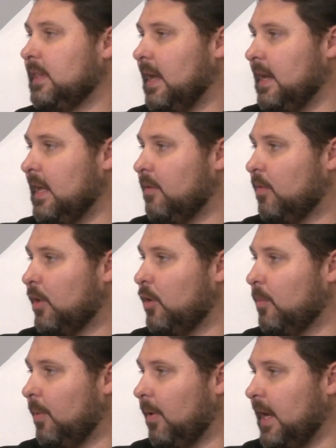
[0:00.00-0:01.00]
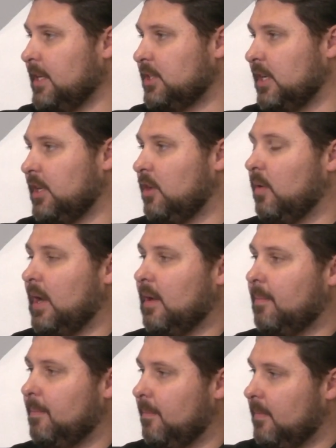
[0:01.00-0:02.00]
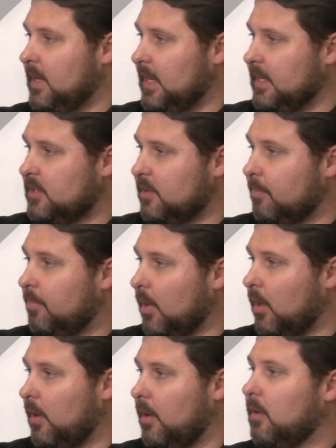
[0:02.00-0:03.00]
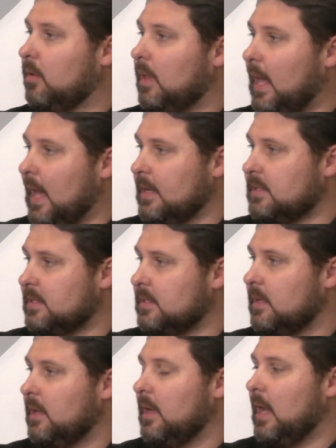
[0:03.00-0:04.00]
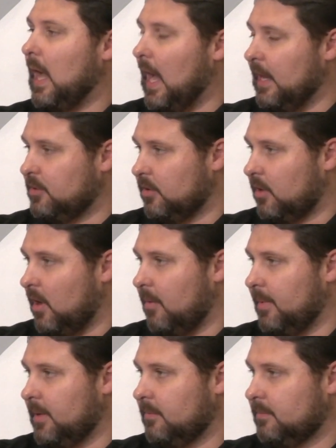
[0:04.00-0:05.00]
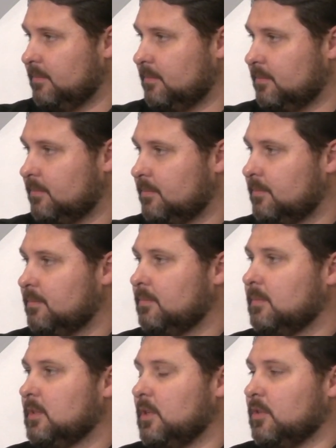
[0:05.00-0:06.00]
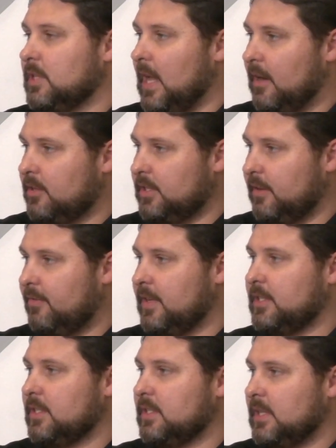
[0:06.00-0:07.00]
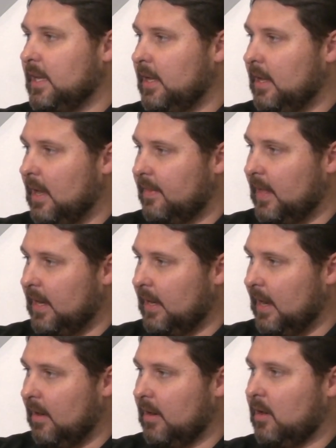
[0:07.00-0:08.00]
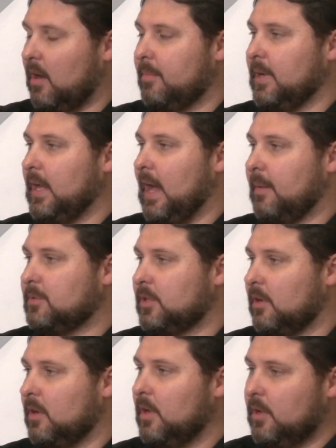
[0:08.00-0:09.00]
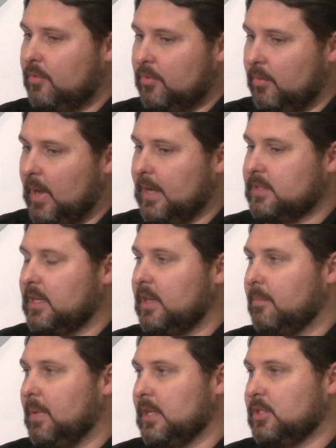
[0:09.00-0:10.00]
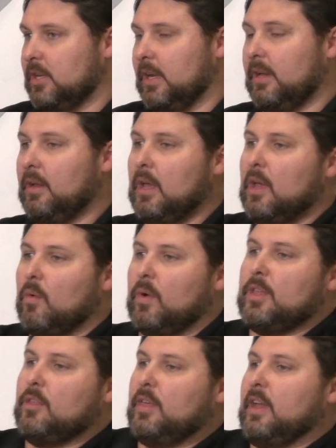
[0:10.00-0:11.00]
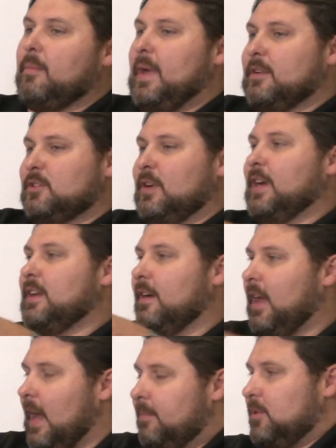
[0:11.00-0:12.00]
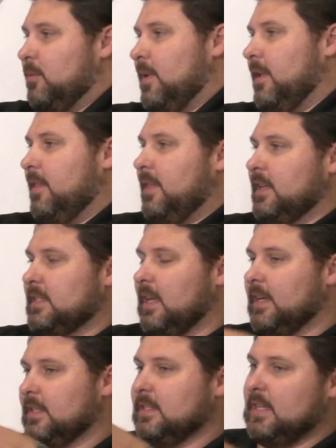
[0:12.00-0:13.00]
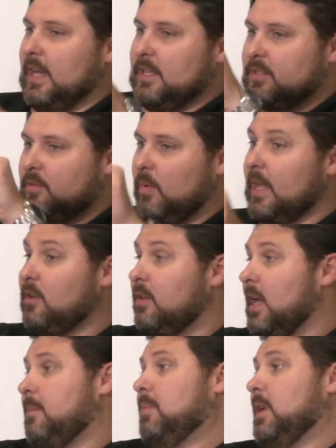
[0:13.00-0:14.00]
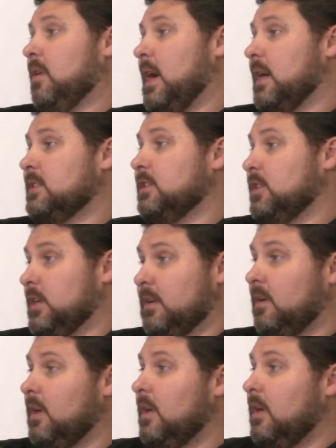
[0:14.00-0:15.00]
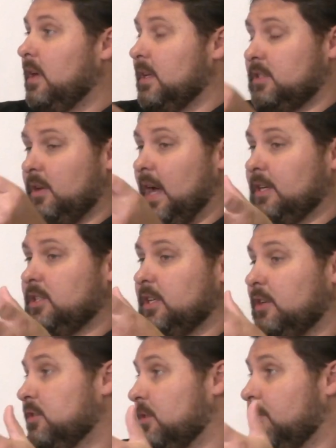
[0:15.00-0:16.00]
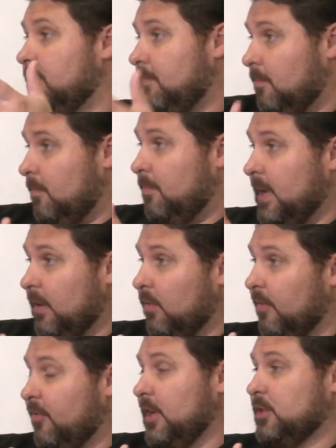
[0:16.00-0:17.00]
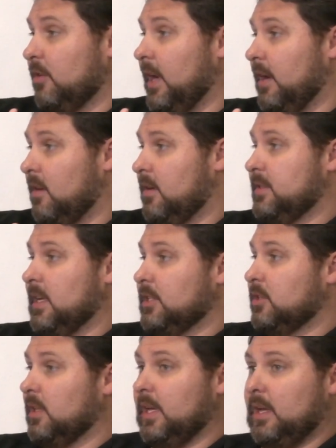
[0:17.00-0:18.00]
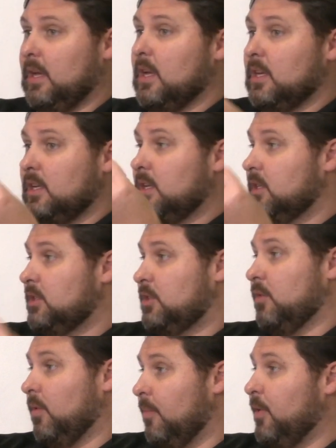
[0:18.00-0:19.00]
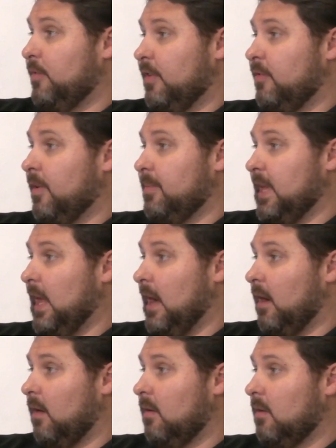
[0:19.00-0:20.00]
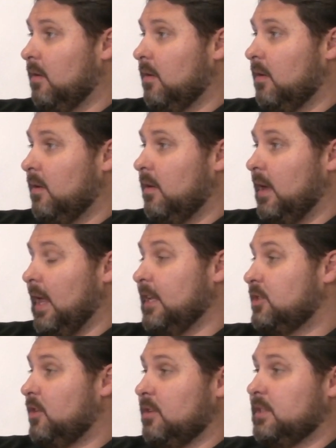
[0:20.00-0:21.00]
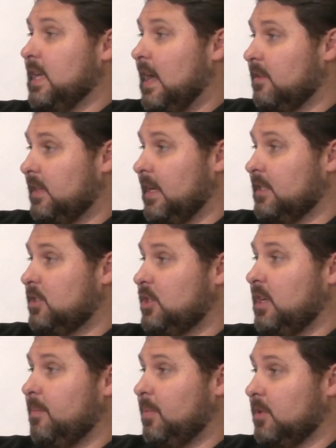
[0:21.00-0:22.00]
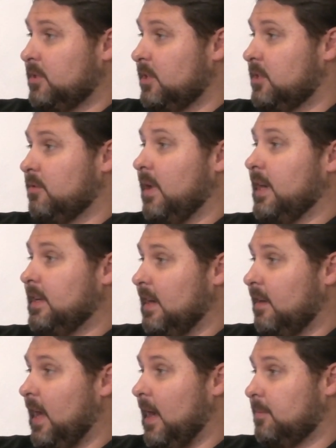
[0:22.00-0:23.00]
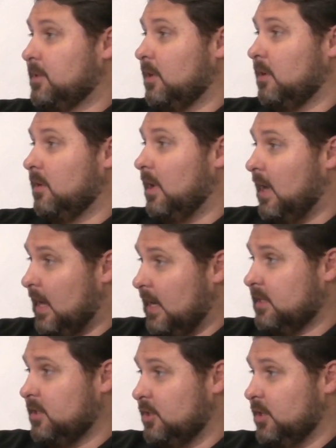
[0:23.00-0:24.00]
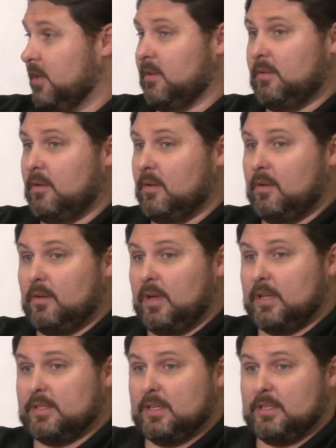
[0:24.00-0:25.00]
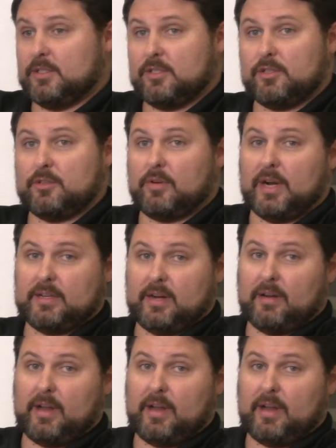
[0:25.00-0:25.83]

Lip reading: that heat recuperation, you end up needing to burn less hydrocarbon. So it's energy efficiency and then inherent carbon capture through oxy-combustion. And when you think about direct air capture, one of the things I like to say is the way you get pure oxygen is you actually use a big refrigerator, essentially, to remove it from the air. And it turns out that it's cheaper to direct air capture oxygen as it is to direct air